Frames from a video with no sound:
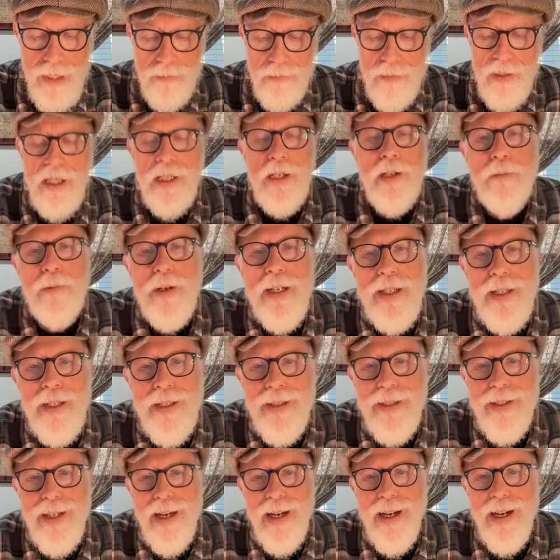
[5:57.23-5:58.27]
anyway,
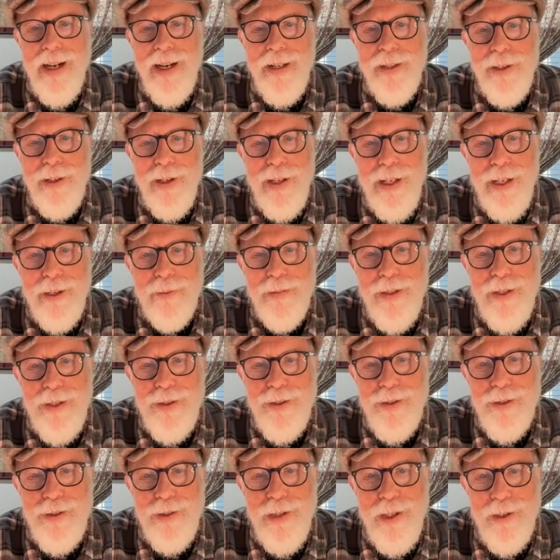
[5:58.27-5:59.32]
I thought I would
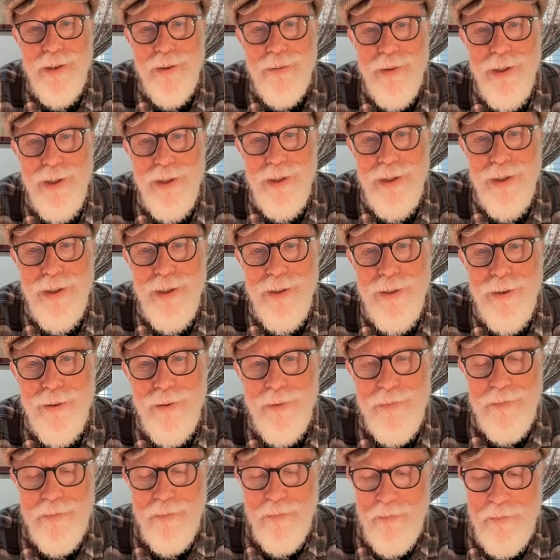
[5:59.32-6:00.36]
share with
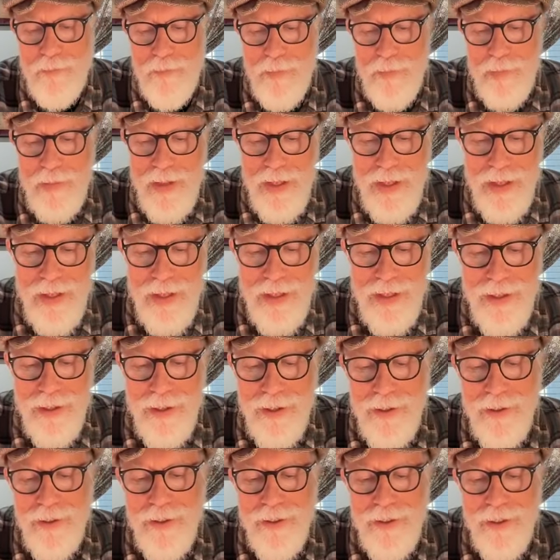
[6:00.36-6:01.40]
you
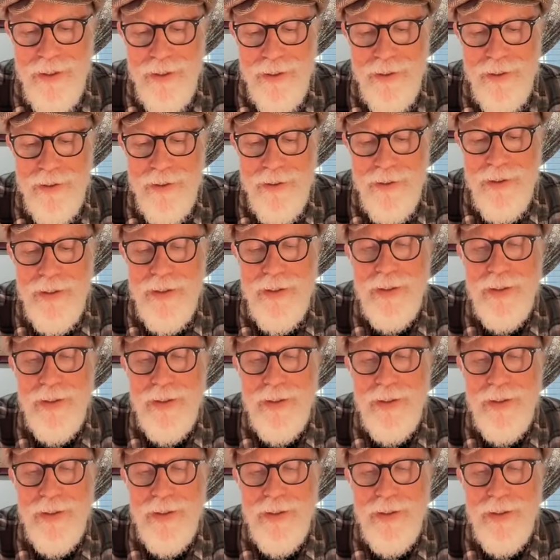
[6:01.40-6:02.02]
her